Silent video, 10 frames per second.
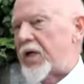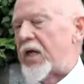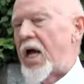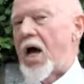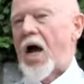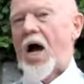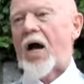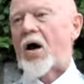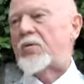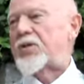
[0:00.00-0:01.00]
And
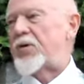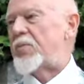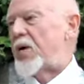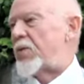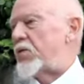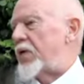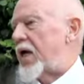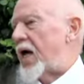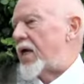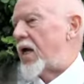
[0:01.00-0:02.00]
I always remembered we
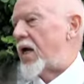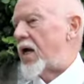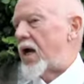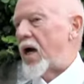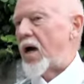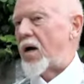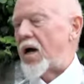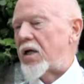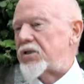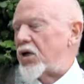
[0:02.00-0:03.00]
had a,
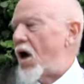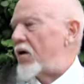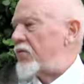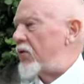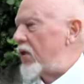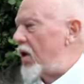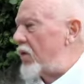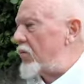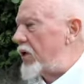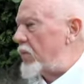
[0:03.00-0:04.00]
a, a song for
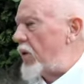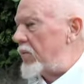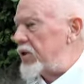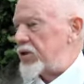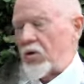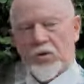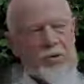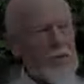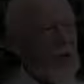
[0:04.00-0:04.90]
the Rideau Public School.